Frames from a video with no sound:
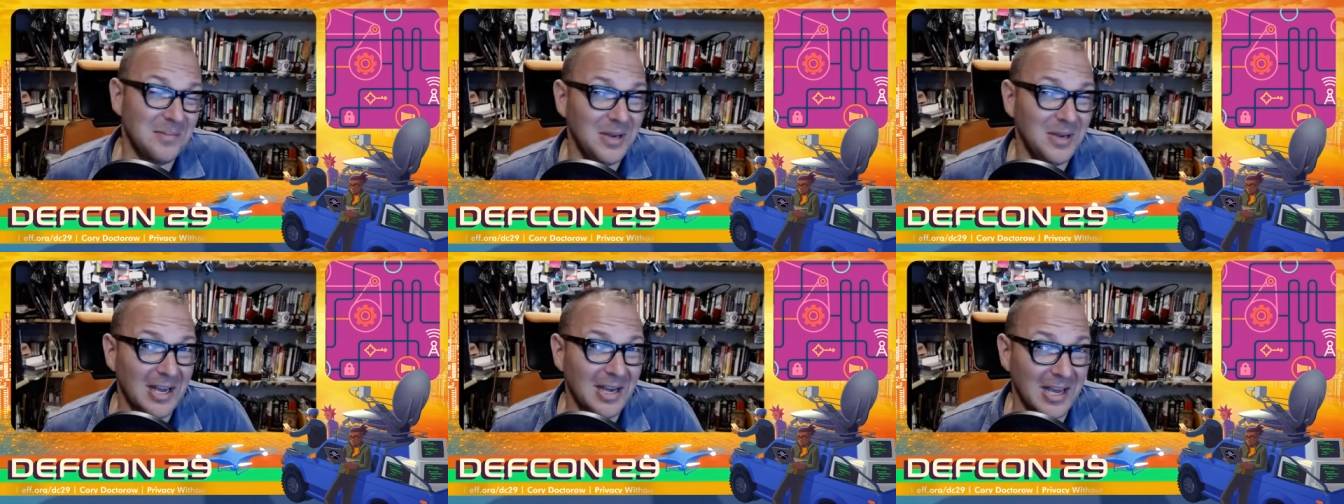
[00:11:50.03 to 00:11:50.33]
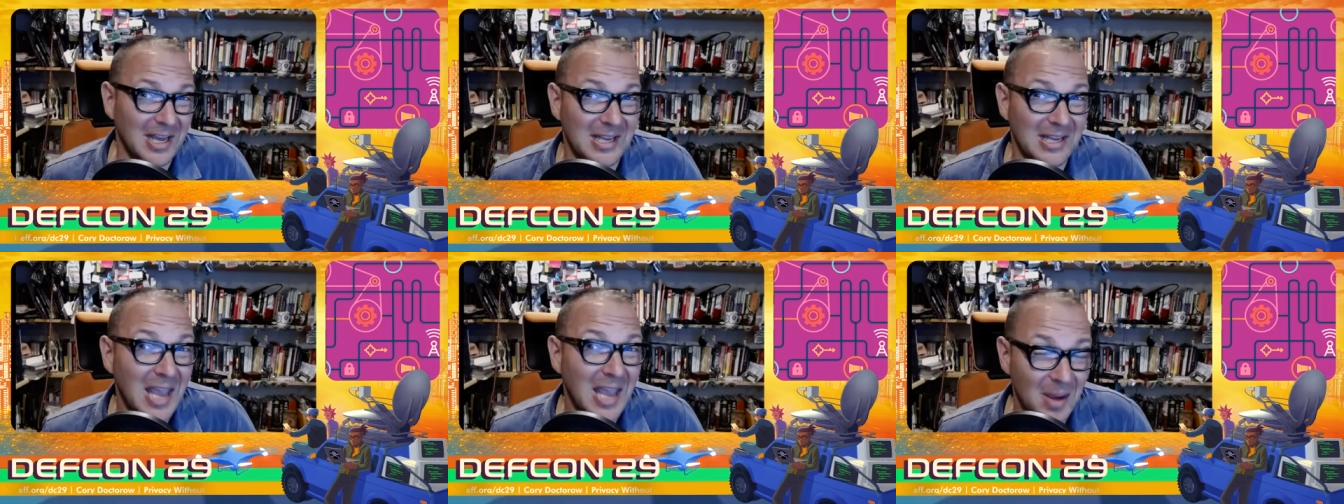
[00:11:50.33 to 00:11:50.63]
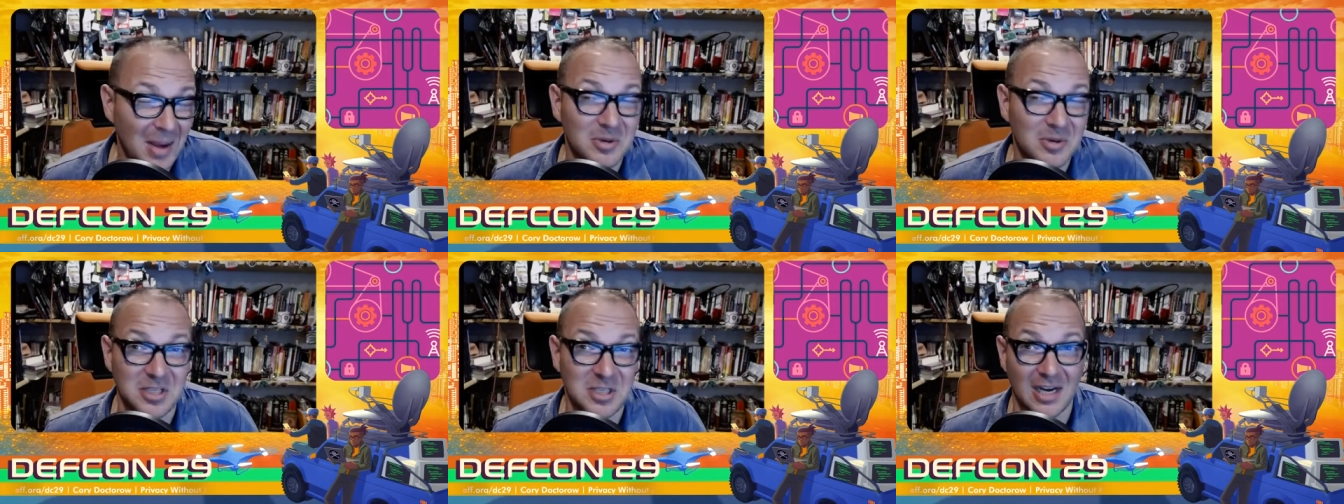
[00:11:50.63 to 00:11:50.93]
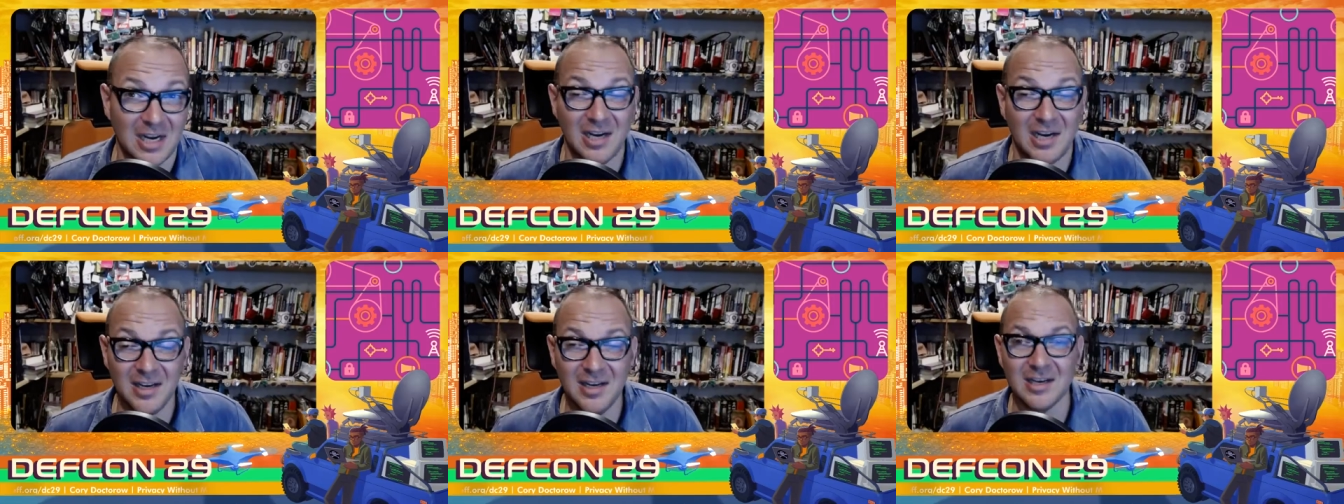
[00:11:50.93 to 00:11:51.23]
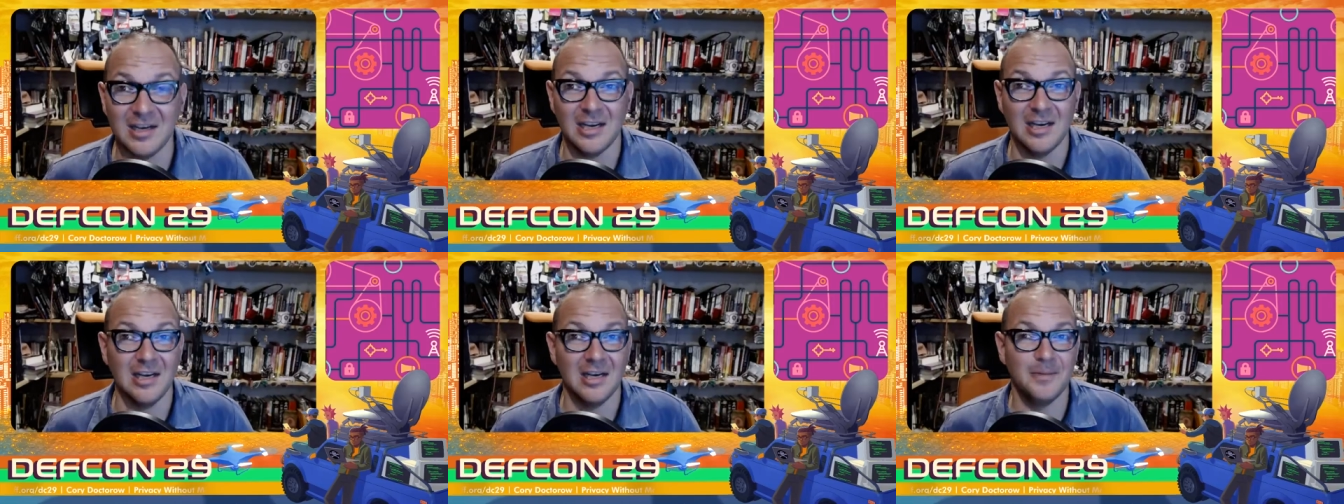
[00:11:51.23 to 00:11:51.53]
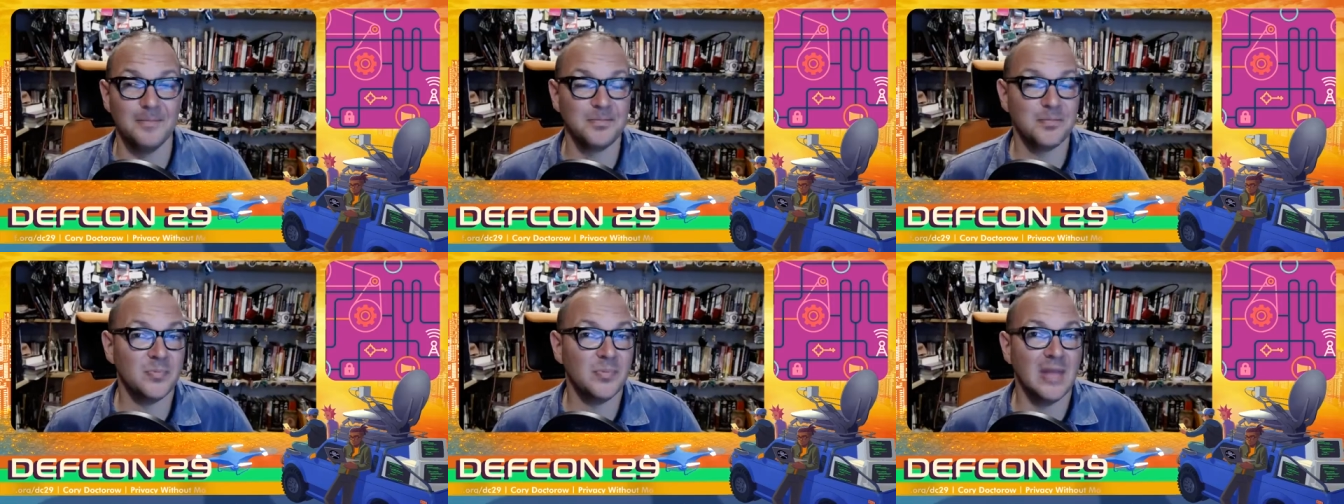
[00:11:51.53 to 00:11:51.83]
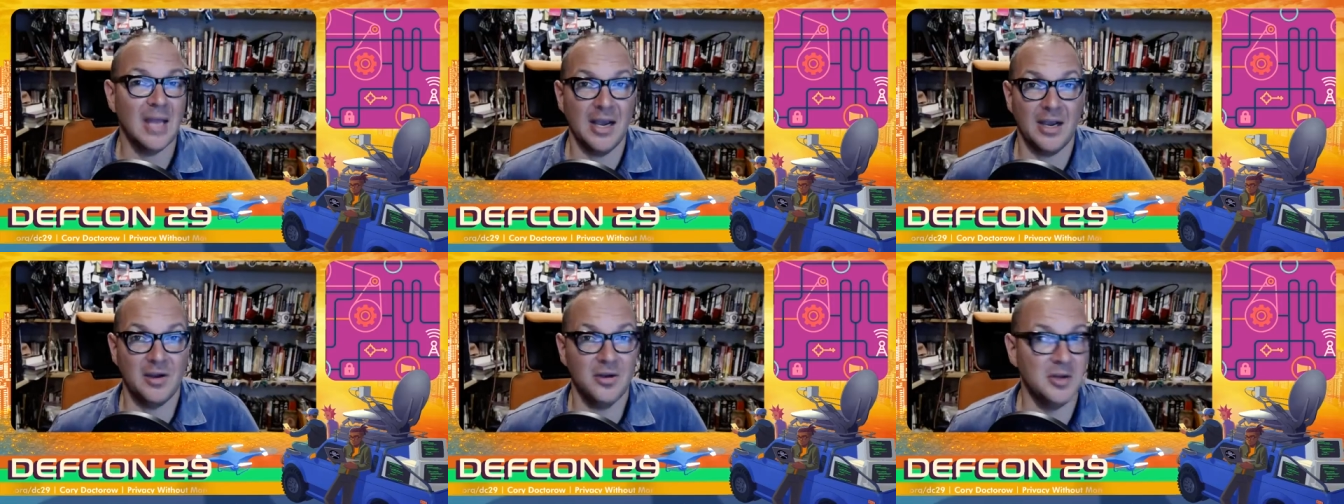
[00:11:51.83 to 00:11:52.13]
like Cambridge Analytica,
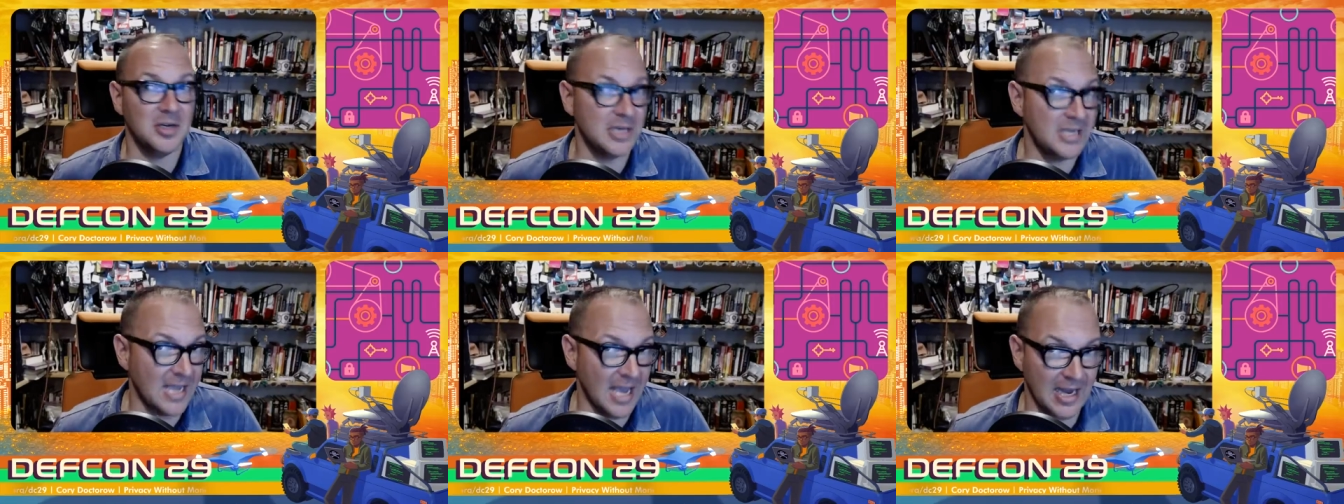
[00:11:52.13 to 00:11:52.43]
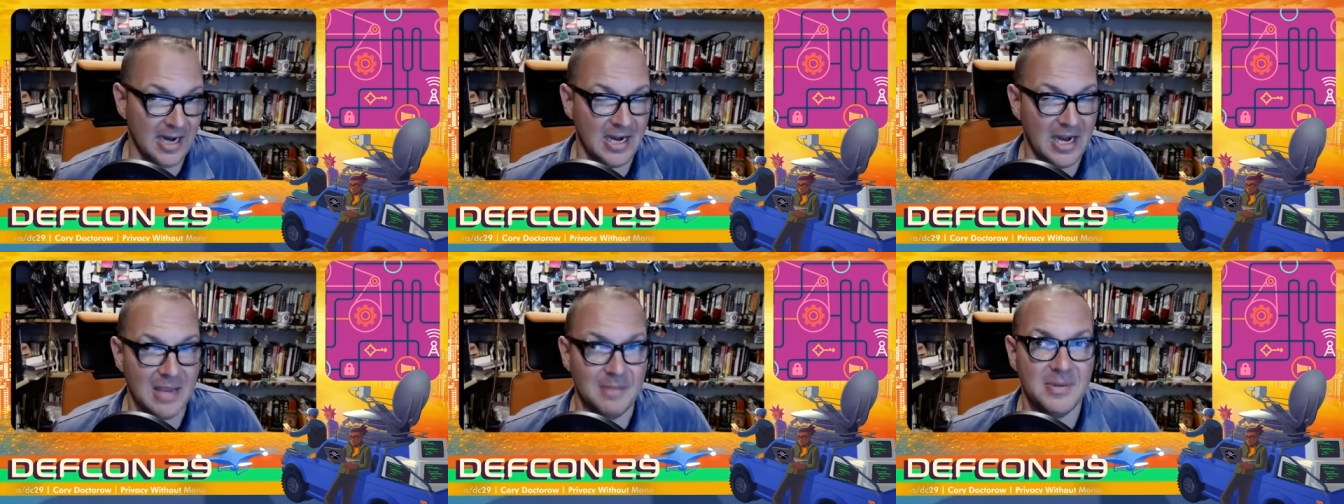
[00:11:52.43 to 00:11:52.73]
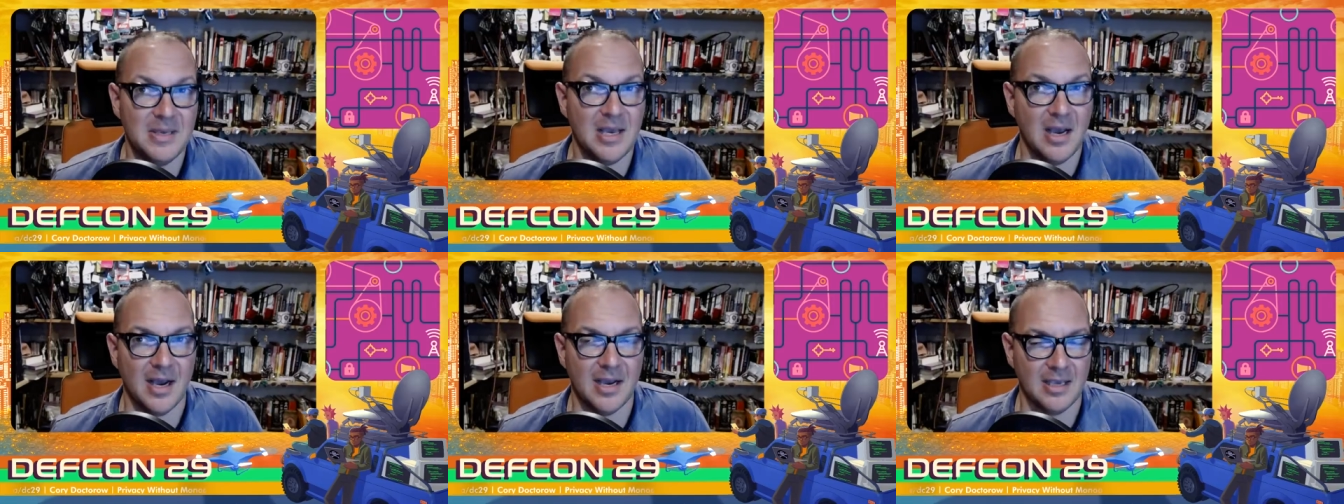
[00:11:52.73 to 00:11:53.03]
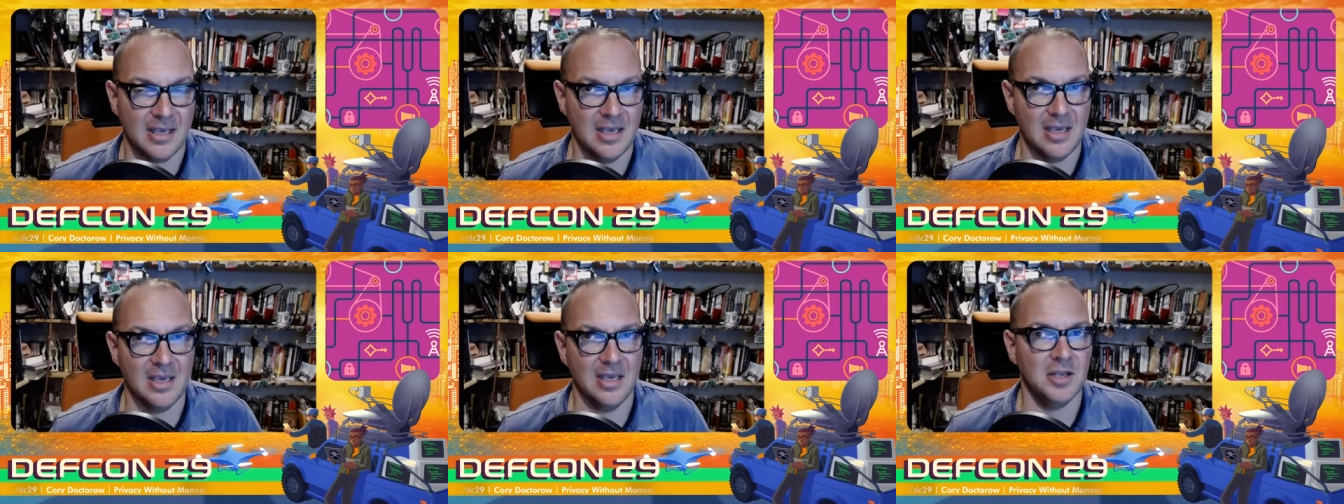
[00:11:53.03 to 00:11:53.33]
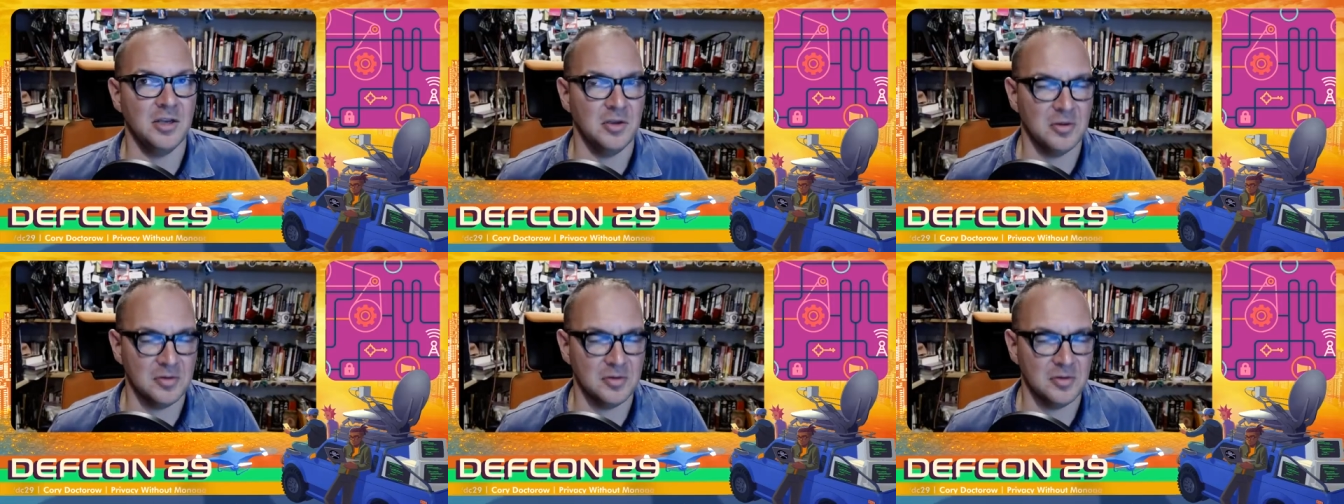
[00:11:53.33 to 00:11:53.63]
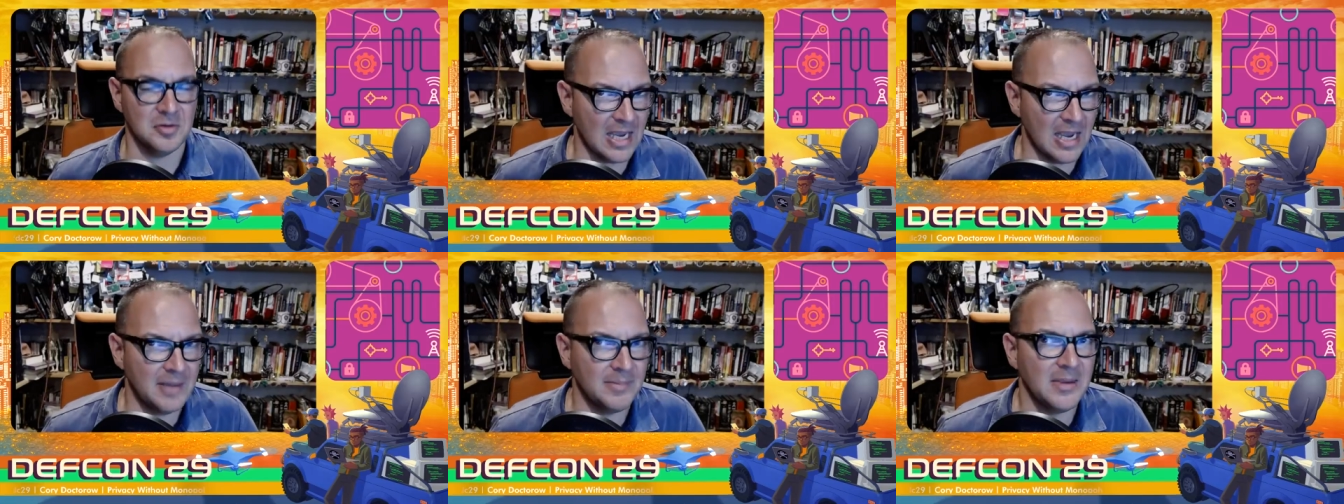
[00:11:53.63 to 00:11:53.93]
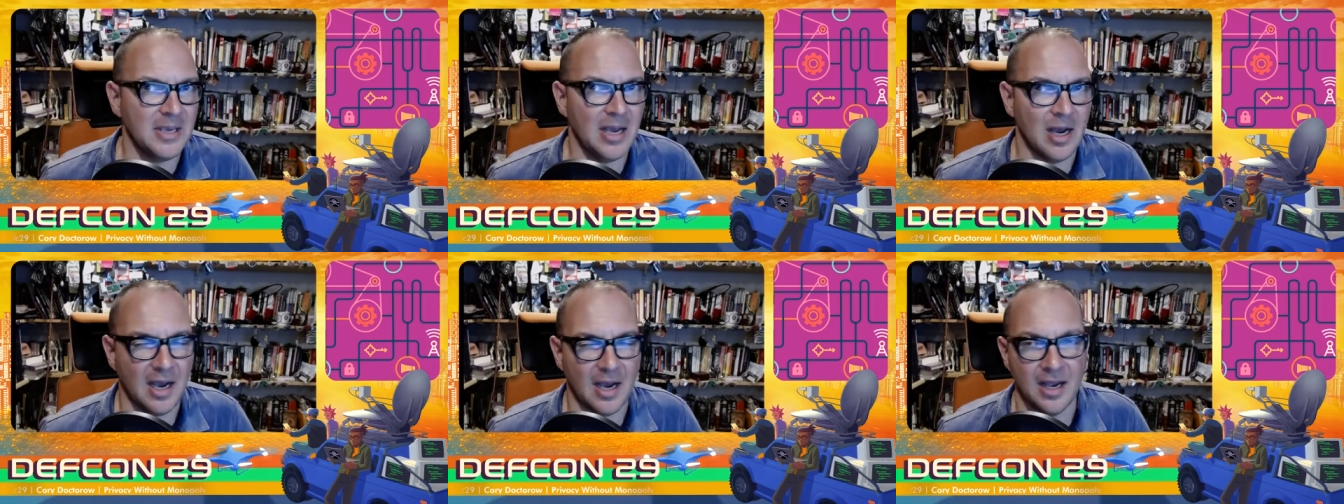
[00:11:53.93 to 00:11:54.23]
that could get an API key and use the
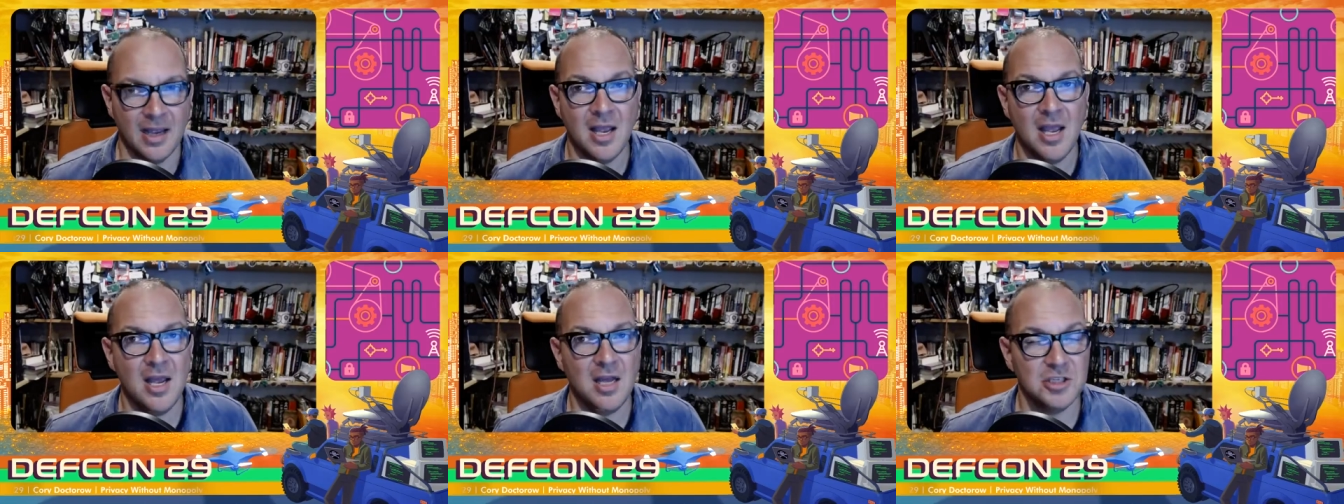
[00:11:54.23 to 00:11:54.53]
API